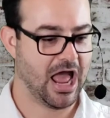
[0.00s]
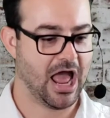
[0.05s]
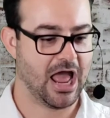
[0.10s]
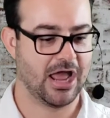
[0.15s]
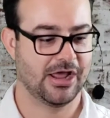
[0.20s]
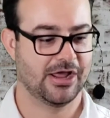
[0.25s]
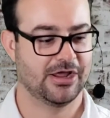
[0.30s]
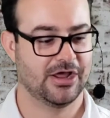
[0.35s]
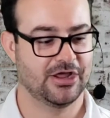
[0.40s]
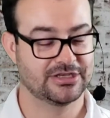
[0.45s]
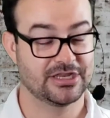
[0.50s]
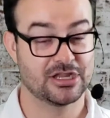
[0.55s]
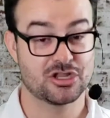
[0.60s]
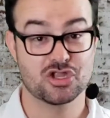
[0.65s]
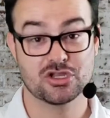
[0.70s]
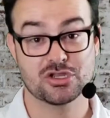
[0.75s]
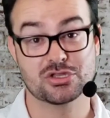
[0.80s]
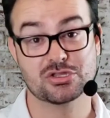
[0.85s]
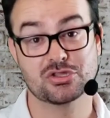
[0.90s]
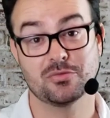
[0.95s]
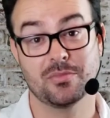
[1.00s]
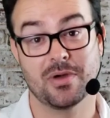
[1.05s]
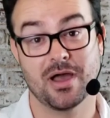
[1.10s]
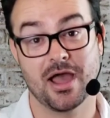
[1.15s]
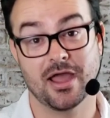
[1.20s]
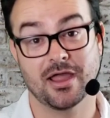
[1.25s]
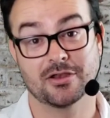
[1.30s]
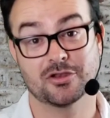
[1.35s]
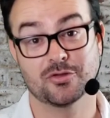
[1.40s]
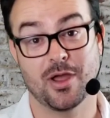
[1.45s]
additions to
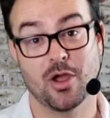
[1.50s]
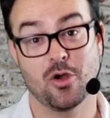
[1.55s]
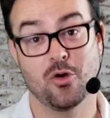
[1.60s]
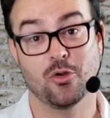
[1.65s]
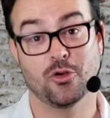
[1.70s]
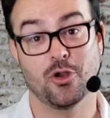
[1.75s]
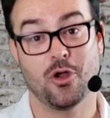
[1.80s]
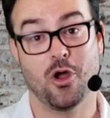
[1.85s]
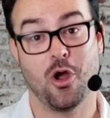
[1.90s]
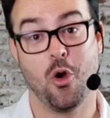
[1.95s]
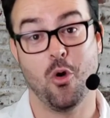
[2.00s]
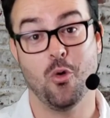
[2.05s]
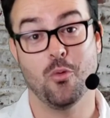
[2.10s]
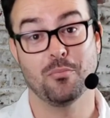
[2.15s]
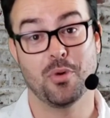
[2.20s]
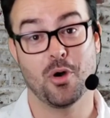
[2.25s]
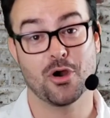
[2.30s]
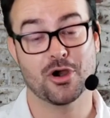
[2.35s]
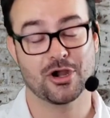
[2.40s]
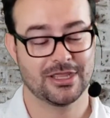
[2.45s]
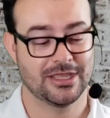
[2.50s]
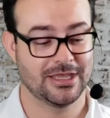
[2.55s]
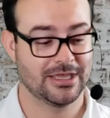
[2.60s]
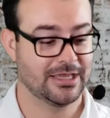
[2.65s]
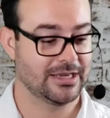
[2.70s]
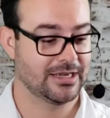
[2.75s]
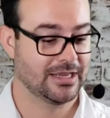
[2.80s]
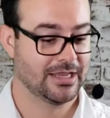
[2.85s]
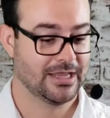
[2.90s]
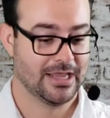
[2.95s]
my own home bar
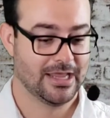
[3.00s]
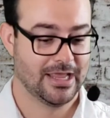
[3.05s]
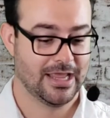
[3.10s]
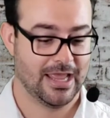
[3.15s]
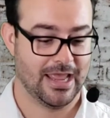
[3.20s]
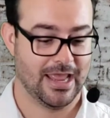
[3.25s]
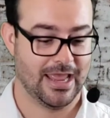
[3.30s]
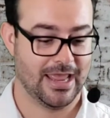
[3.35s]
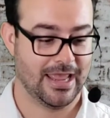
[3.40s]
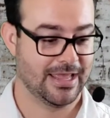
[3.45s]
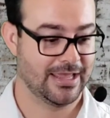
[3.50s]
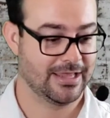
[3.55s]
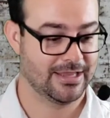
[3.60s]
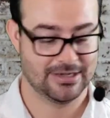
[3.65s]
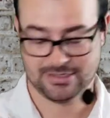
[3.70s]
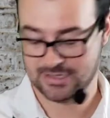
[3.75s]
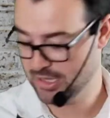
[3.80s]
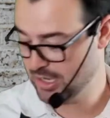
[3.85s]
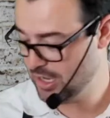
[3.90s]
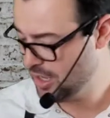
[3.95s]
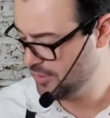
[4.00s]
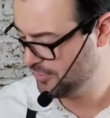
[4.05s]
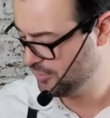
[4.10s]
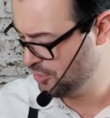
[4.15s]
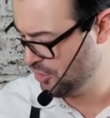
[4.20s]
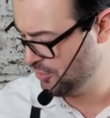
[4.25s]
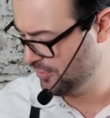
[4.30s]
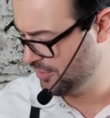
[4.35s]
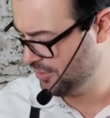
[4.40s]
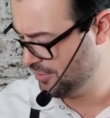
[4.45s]
kit, and you
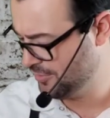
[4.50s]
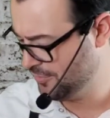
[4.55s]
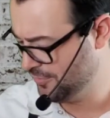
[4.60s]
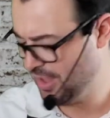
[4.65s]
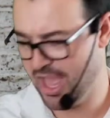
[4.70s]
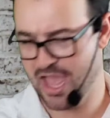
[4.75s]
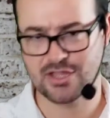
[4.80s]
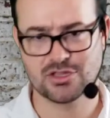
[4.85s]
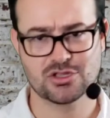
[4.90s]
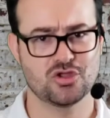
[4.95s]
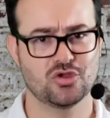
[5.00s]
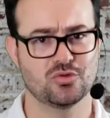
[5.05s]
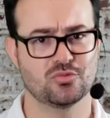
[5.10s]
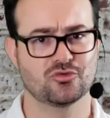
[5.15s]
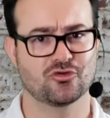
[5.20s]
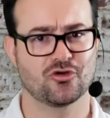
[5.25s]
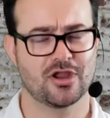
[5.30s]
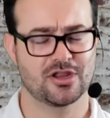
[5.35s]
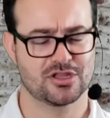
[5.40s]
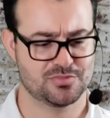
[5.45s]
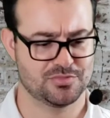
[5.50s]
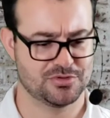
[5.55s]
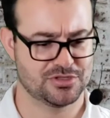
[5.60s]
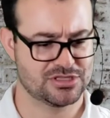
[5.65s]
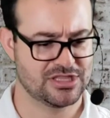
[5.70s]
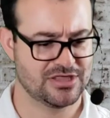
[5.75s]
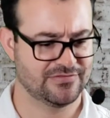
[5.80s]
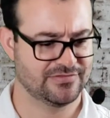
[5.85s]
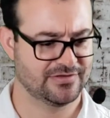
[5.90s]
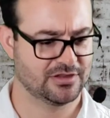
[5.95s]
know, the ice cube tray
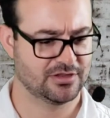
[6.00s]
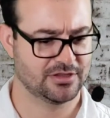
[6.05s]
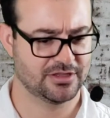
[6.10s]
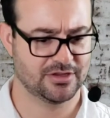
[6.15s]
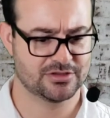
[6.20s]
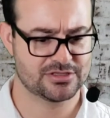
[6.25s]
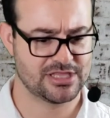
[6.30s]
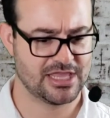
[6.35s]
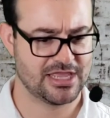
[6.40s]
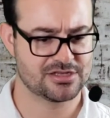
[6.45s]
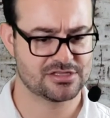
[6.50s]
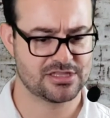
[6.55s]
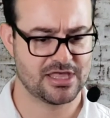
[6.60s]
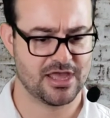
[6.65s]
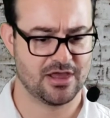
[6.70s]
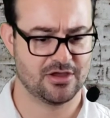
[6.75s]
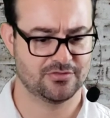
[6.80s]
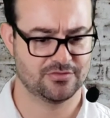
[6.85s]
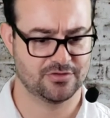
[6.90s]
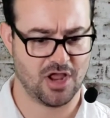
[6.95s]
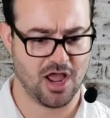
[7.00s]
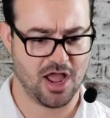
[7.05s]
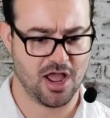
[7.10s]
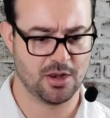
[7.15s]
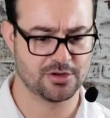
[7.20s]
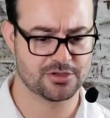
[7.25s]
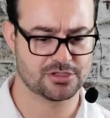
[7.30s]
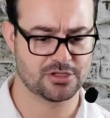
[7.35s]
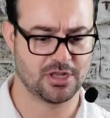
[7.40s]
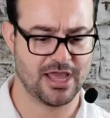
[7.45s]
specifically stands out. The
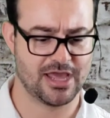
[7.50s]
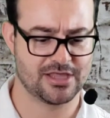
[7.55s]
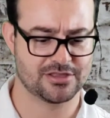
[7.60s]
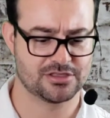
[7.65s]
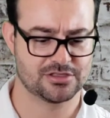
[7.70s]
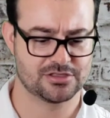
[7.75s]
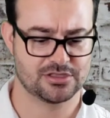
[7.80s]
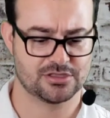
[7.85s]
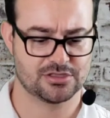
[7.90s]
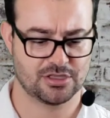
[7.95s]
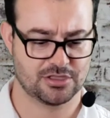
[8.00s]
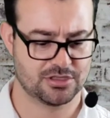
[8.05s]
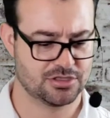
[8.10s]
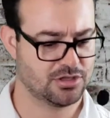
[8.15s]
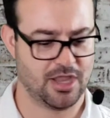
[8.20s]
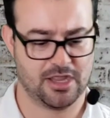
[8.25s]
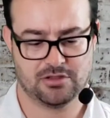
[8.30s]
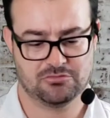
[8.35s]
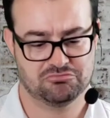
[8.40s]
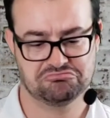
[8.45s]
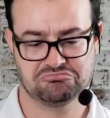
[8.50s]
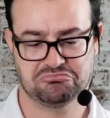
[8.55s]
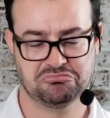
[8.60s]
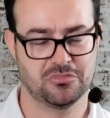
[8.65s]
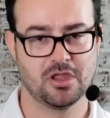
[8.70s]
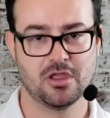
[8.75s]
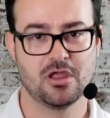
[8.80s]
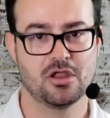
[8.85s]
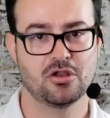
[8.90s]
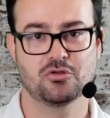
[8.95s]
Collins glasses is just like,
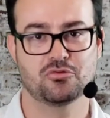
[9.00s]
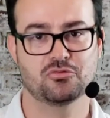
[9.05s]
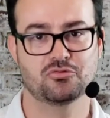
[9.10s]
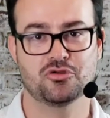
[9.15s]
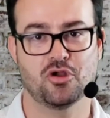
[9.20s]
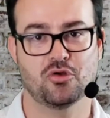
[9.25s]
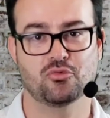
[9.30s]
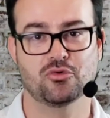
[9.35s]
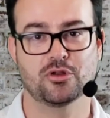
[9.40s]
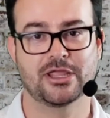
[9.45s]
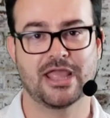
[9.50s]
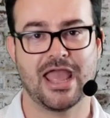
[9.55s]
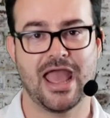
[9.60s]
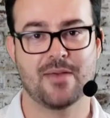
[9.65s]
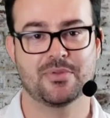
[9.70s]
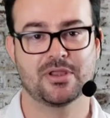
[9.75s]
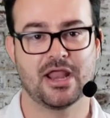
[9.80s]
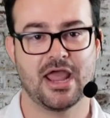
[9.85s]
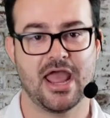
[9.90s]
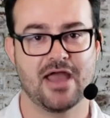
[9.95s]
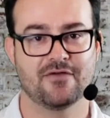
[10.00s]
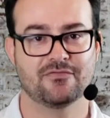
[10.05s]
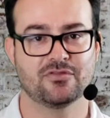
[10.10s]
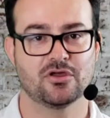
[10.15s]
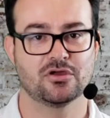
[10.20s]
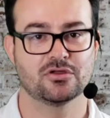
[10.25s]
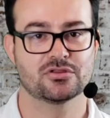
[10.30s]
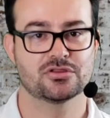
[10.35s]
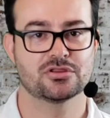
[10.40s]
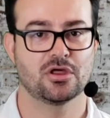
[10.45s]
you know, really happy to have
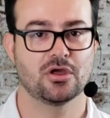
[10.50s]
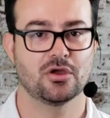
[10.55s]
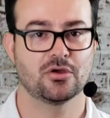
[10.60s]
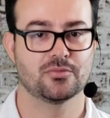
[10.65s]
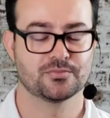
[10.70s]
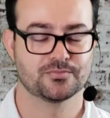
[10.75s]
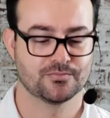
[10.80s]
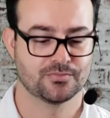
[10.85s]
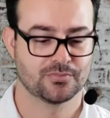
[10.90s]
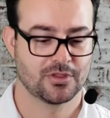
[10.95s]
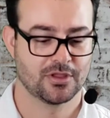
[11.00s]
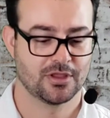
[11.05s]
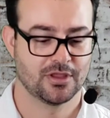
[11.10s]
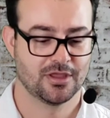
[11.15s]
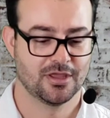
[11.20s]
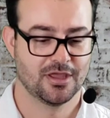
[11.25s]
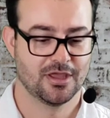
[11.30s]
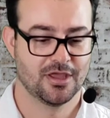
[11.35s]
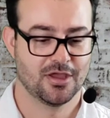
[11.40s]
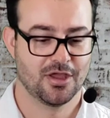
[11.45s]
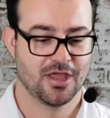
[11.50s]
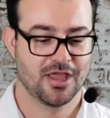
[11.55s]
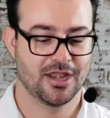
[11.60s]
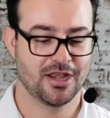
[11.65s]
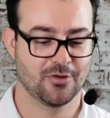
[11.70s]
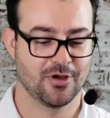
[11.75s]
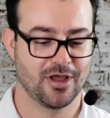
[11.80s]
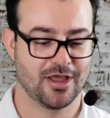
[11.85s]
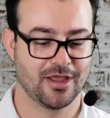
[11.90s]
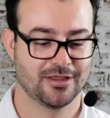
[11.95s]
those. So
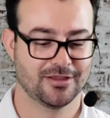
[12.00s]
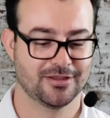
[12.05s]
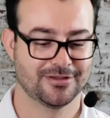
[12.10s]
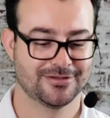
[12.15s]
anyway,